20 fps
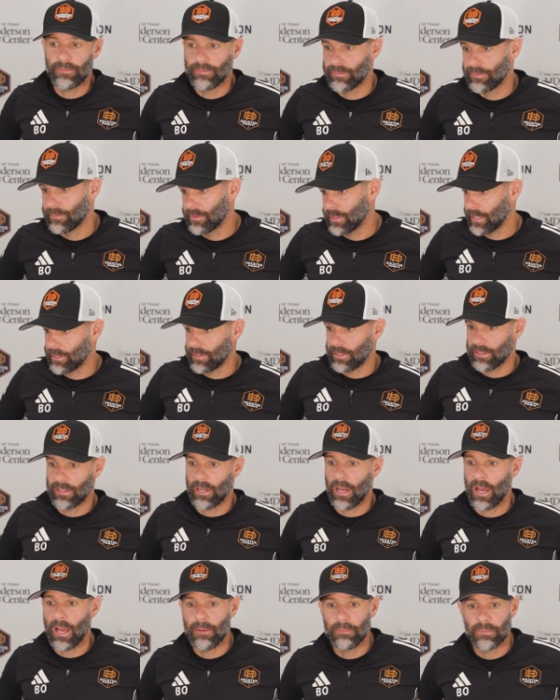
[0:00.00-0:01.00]
6 at
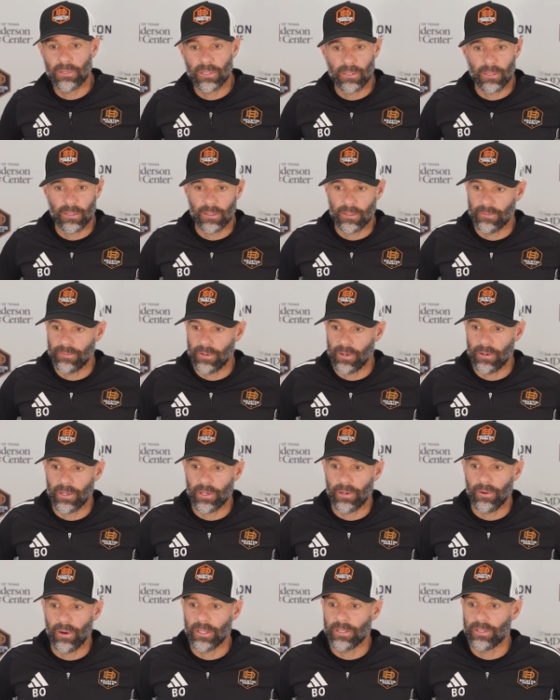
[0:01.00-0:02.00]
times. Very
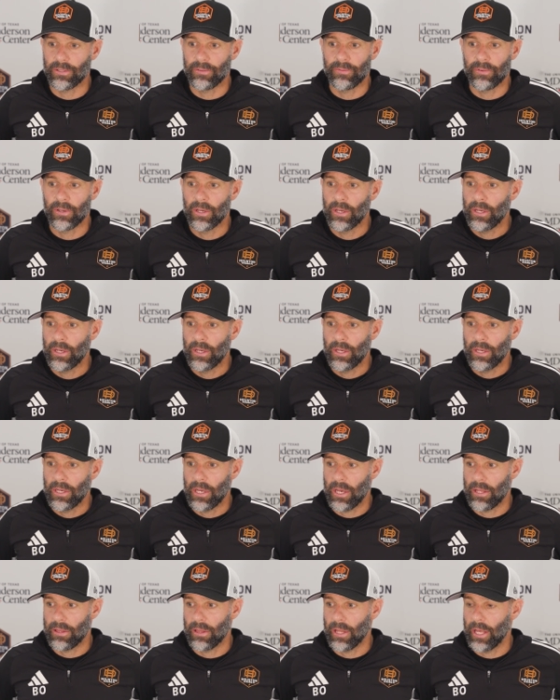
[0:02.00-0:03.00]
aggressive,
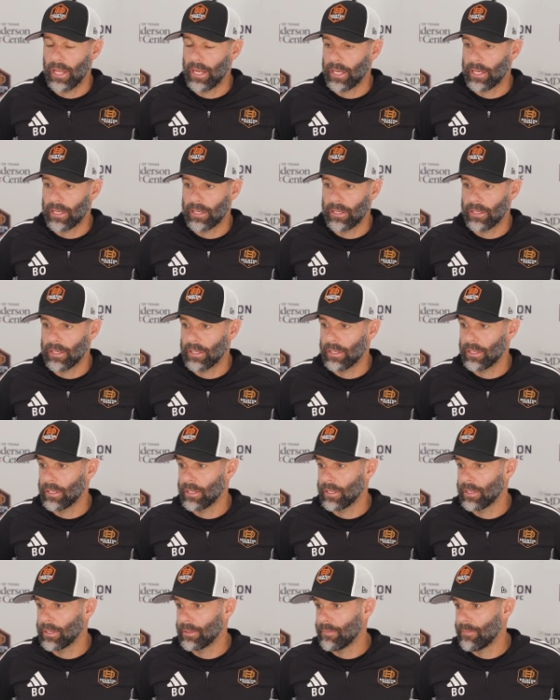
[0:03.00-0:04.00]
athletic.
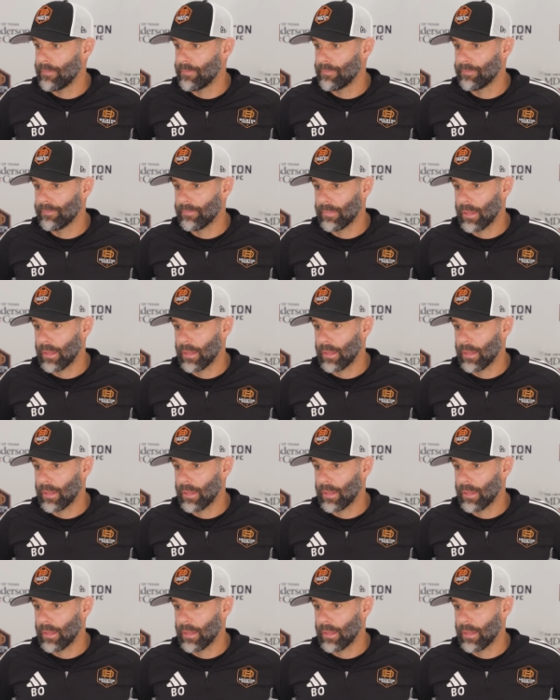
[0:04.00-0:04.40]
They